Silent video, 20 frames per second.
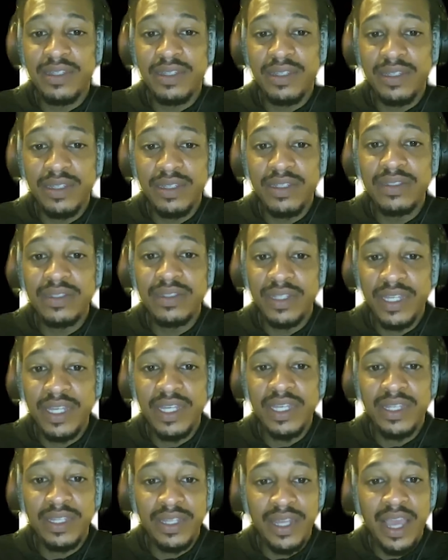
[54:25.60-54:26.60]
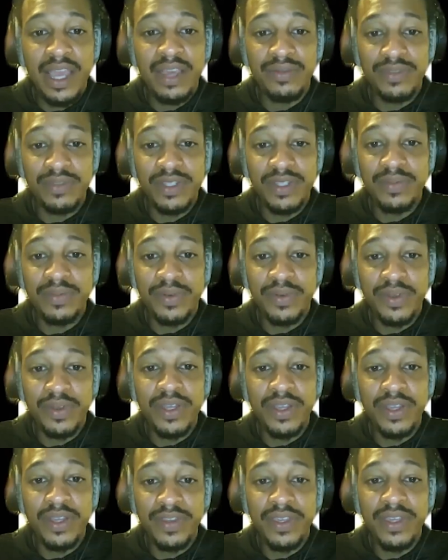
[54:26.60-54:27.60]
is getting down to the point
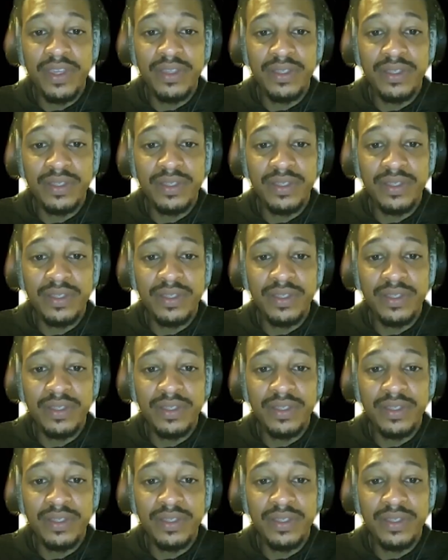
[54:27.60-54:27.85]
of it.